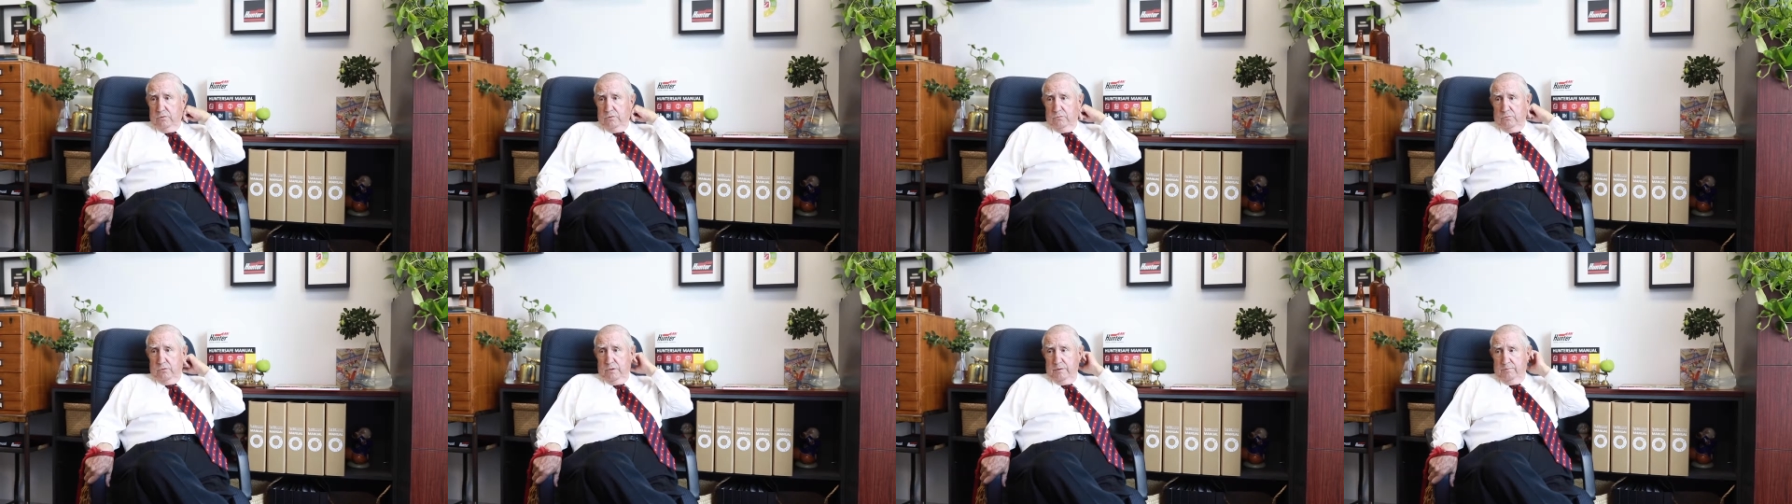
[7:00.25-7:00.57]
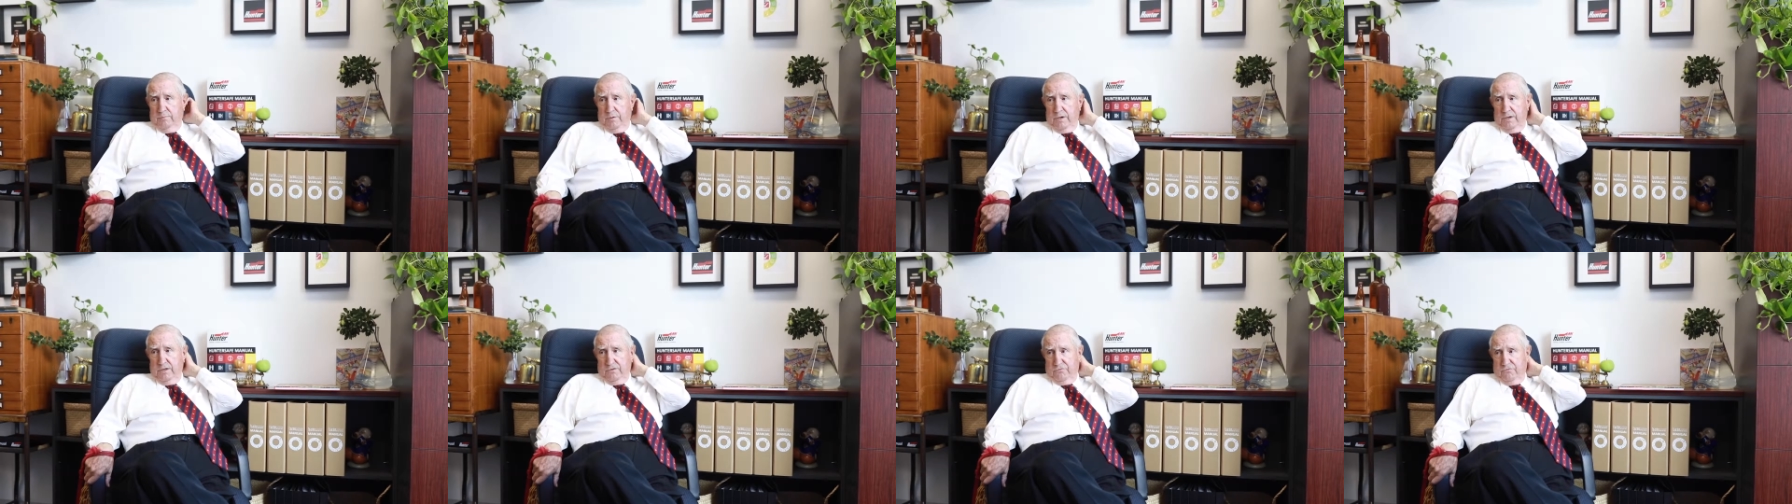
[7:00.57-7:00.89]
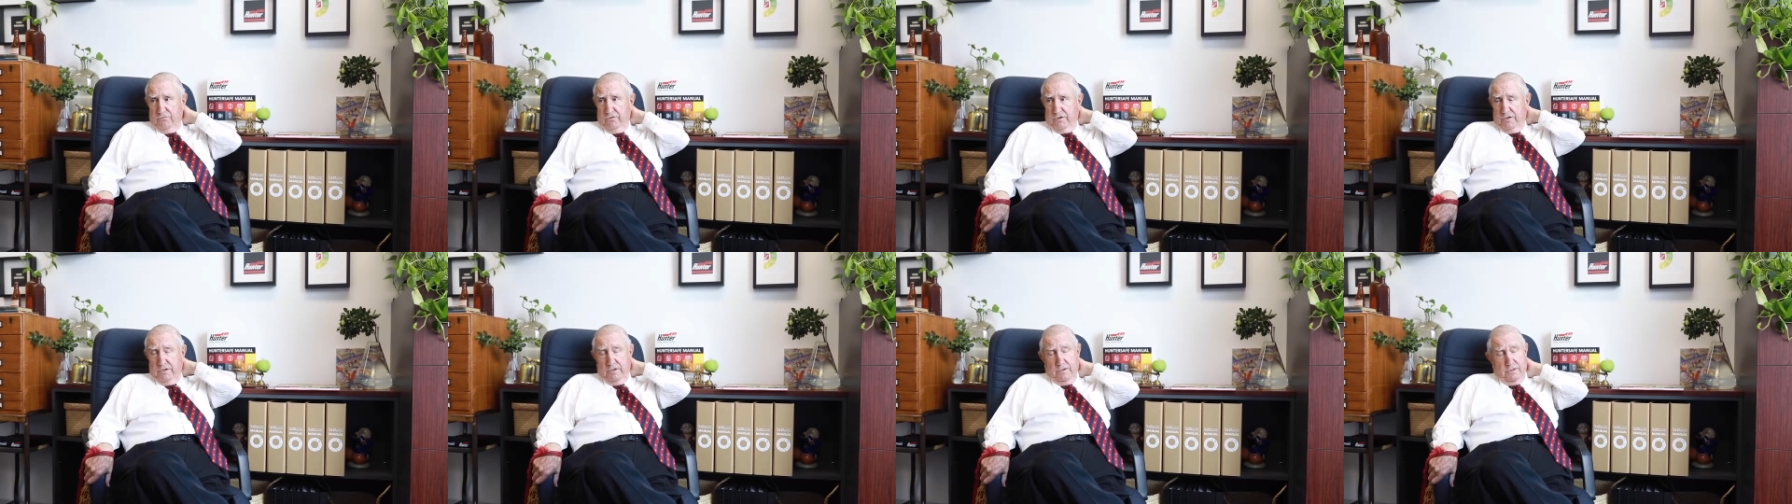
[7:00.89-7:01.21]
we both
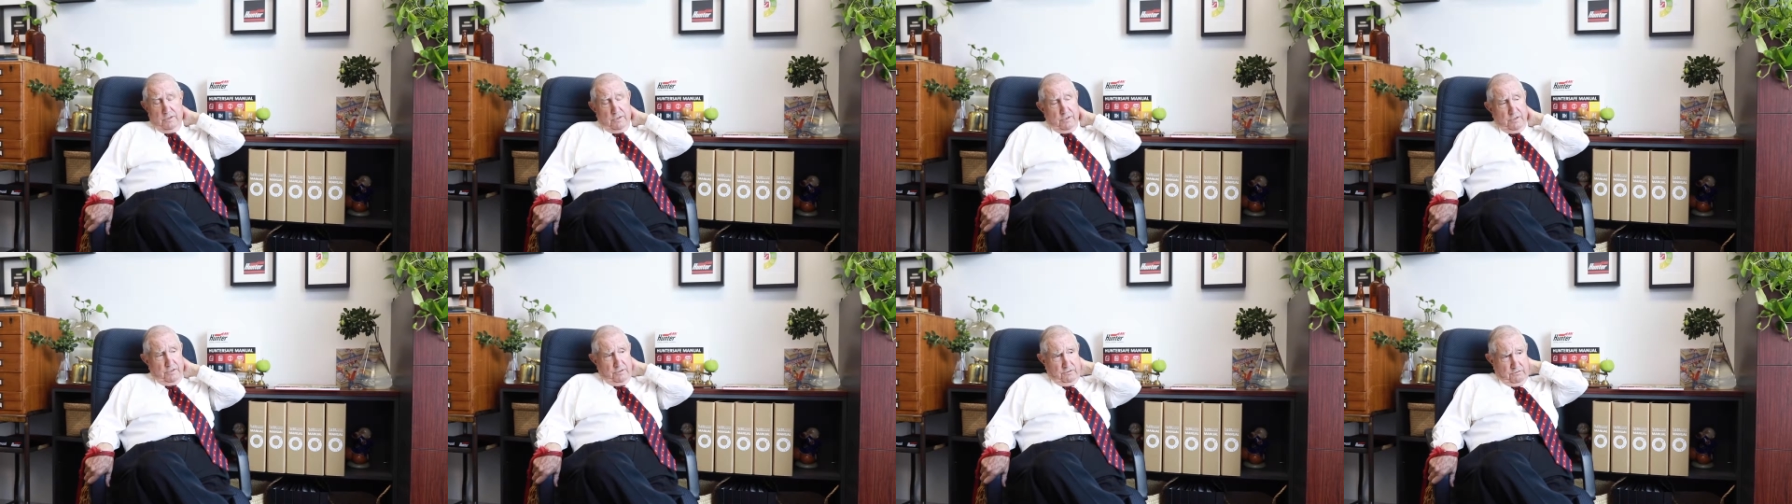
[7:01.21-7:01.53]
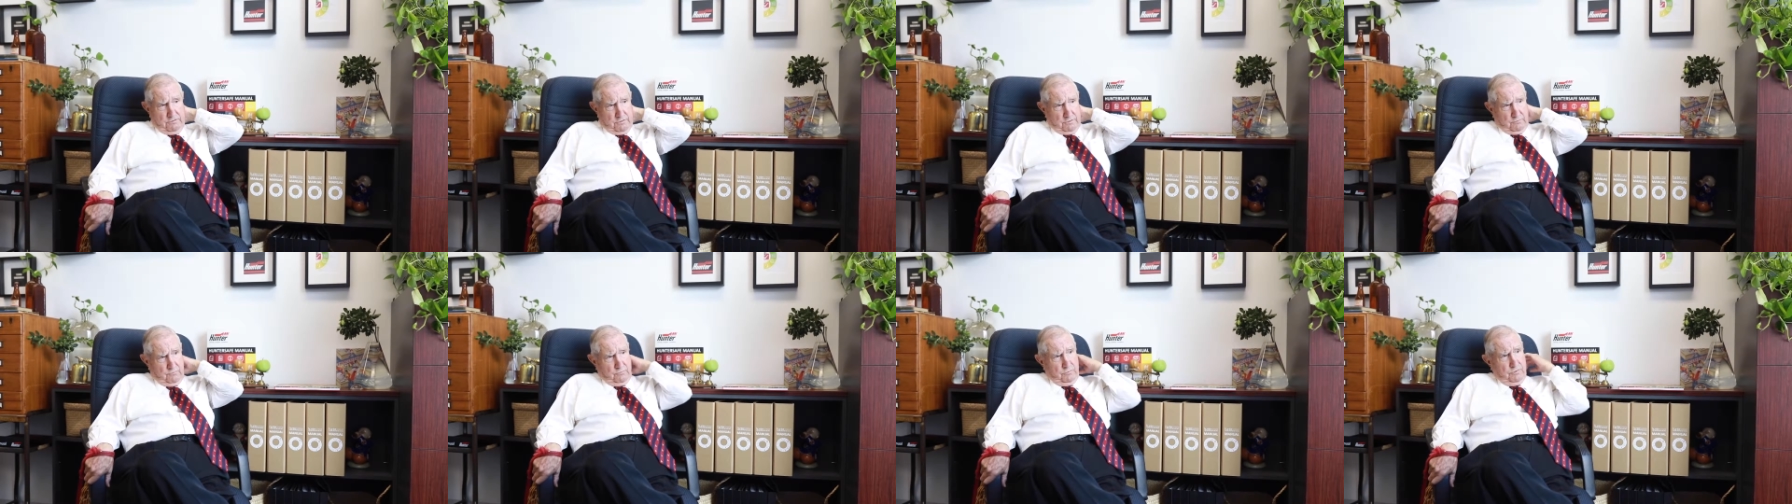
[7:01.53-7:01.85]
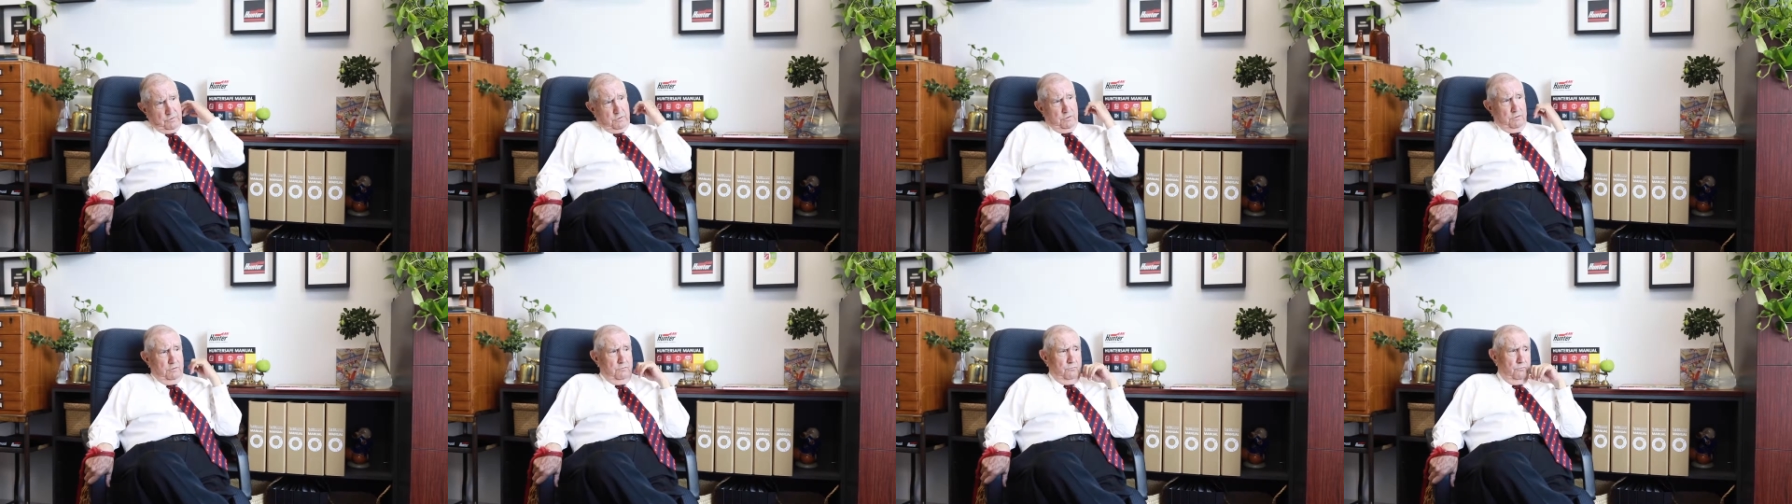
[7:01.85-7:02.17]
realised that we